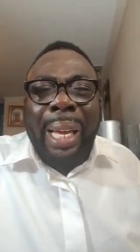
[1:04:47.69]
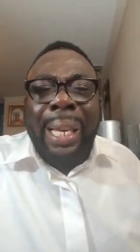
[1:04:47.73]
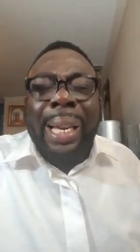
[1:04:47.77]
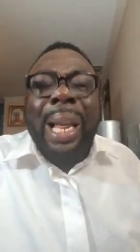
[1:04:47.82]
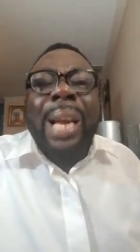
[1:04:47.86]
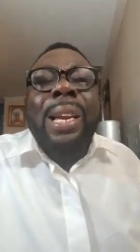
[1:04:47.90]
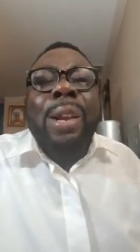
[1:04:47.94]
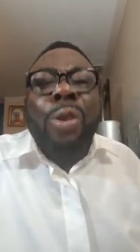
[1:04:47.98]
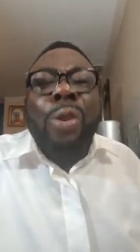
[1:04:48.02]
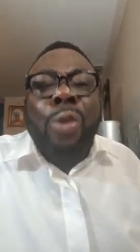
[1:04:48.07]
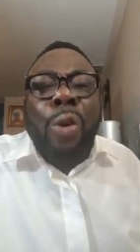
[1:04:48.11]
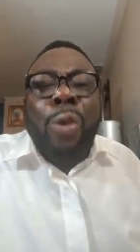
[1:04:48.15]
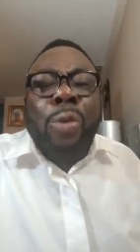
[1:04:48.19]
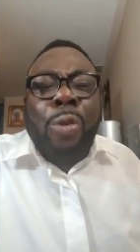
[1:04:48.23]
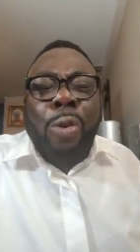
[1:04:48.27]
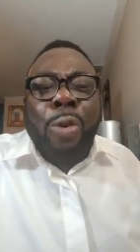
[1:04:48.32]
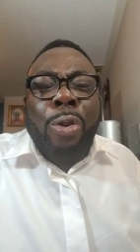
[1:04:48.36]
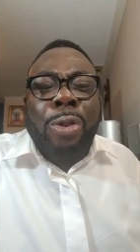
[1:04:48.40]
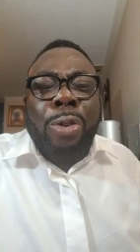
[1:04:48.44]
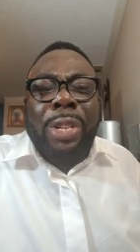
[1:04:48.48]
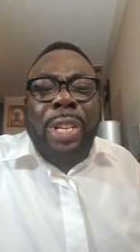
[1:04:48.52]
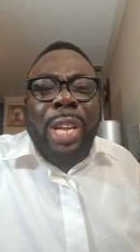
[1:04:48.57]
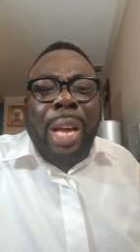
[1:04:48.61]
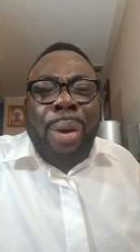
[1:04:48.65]
that the Lord
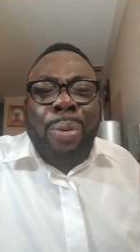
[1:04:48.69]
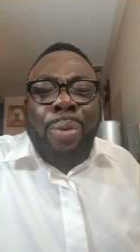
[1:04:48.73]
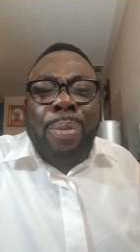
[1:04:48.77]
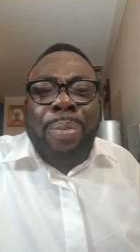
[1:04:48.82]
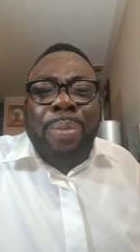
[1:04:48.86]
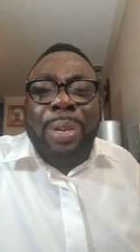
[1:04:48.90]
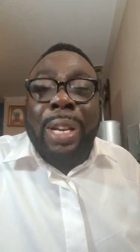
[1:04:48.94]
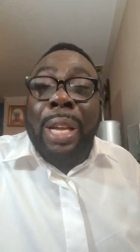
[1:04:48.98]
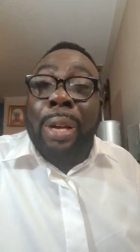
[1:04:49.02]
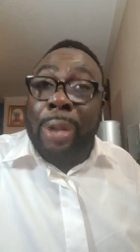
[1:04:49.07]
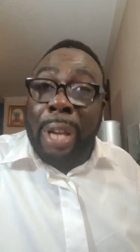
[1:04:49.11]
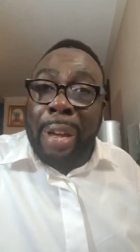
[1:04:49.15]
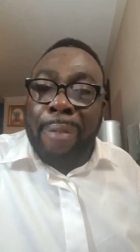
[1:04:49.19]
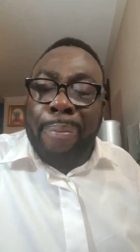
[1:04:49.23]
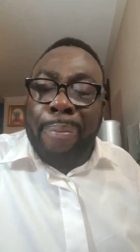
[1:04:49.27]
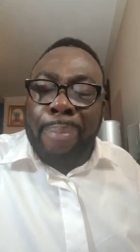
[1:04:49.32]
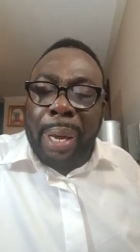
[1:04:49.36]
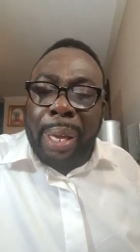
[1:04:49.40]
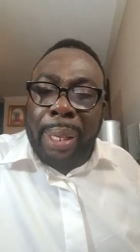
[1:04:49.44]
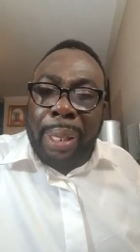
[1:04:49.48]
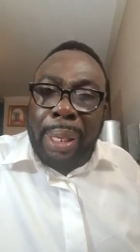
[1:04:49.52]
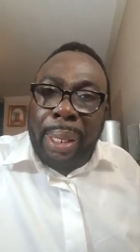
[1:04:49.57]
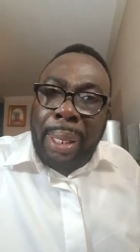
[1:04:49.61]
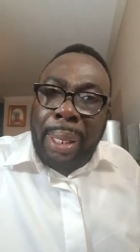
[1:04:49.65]
closed their womb, they gave
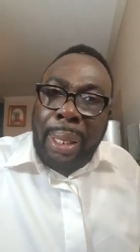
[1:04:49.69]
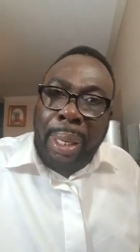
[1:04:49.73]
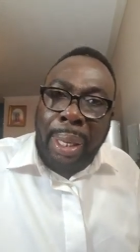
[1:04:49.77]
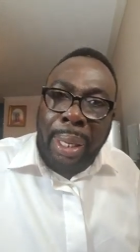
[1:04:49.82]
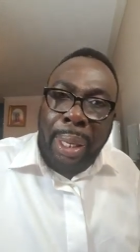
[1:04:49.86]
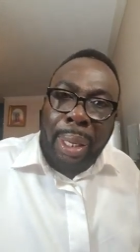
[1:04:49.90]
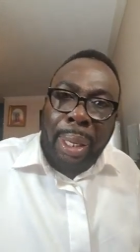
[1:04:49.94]
birth.